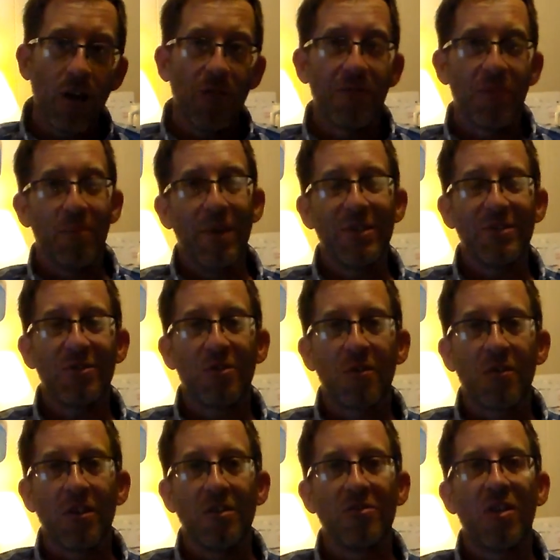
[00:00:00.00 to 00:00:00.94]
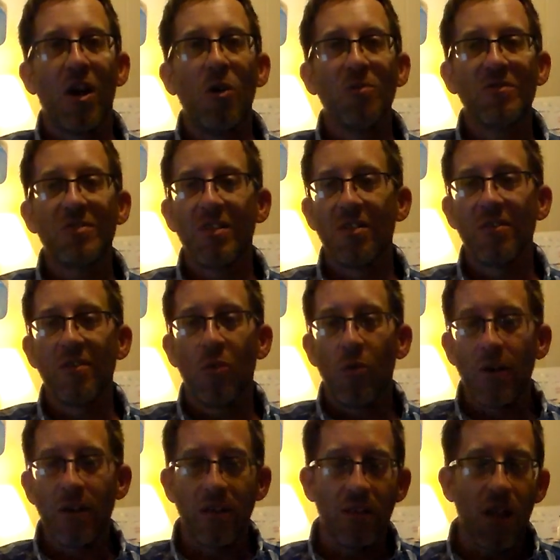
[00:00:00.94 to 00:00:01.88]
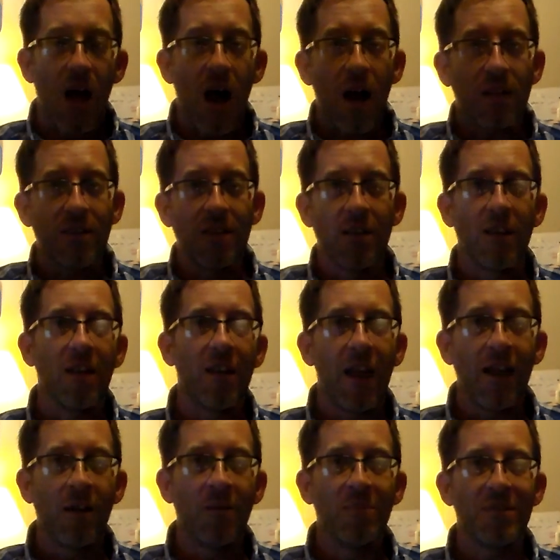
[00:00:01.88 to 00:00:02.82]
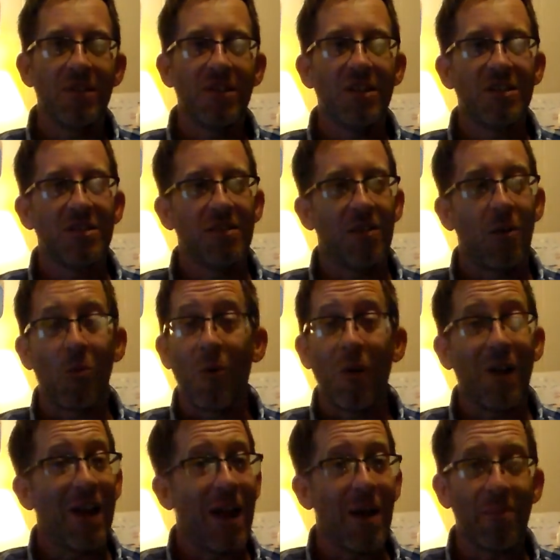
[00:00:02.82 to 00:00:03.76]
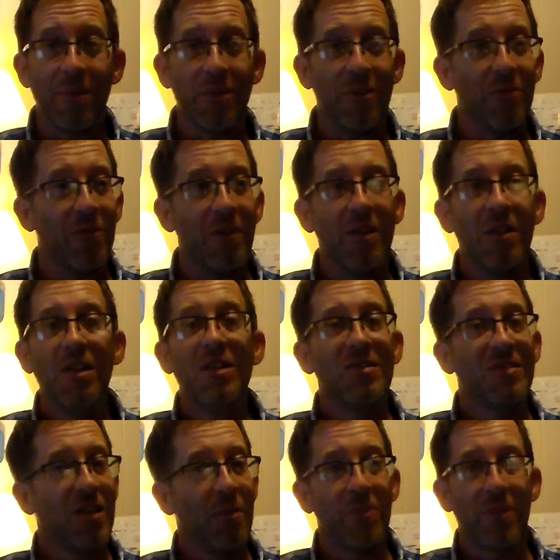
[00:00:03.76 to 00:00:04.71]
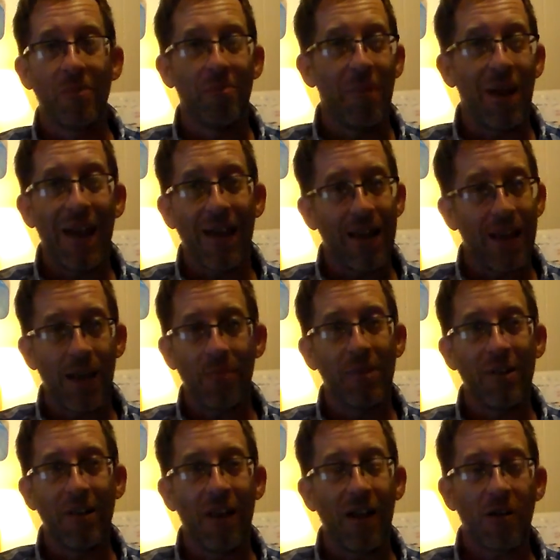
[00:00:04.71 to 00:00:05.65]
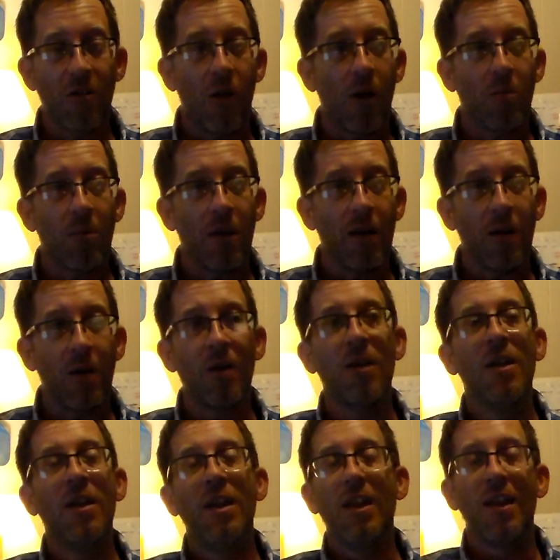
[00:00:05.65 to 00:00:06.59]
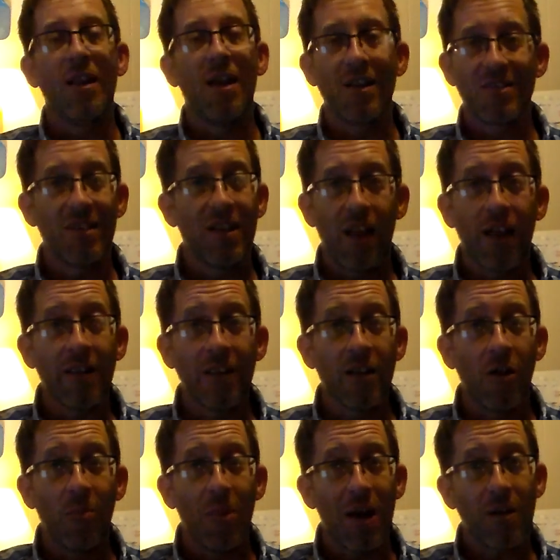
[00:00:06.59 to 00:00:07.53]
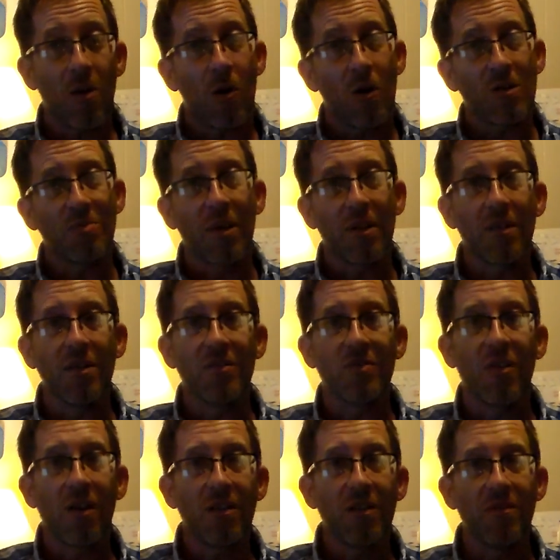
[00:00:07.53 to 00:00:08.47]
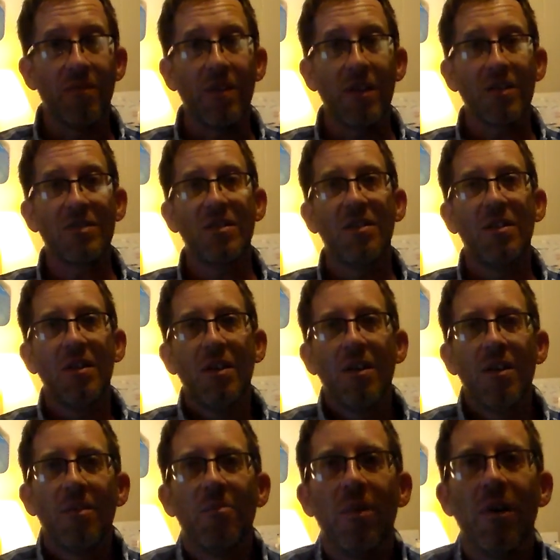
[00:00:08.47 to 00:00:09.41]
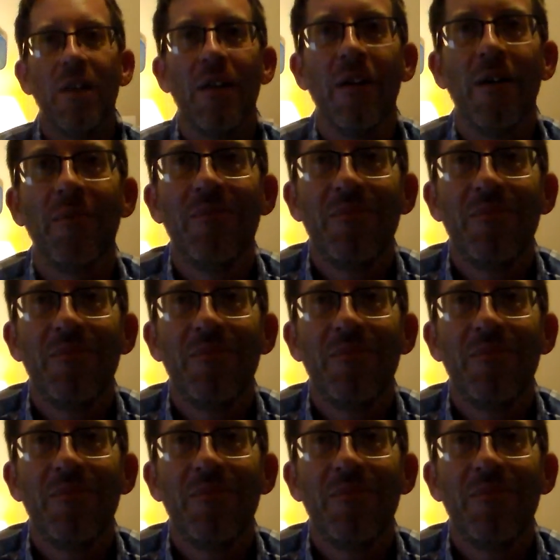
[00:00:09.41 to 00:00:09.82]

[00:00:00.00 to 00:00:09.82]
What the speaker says: if the mixture control solenoid locked in the down position or what happened to it. Something bad happened in that carburetor. And like I said, I didn't know about cars back then, so I couldn't fix it. But